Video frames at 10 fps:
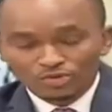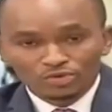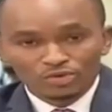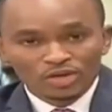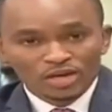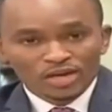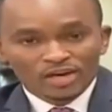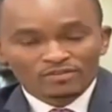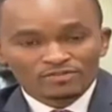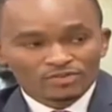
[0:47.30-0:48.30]
through
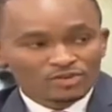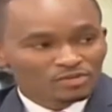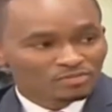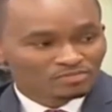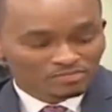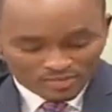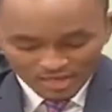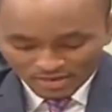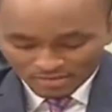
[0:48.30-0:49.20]
from